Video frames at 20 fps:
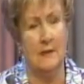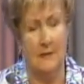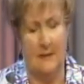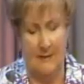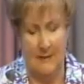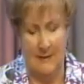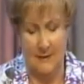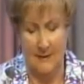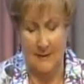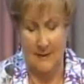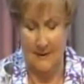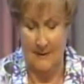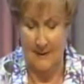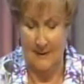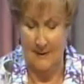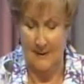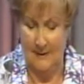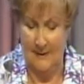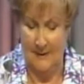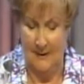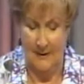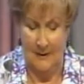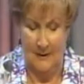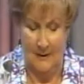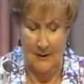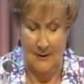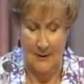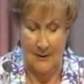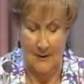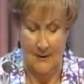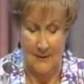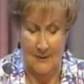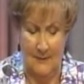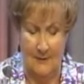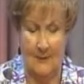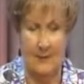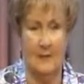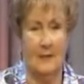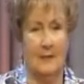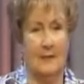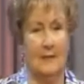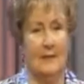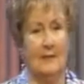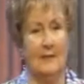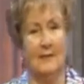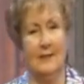No one is speaking in this clip.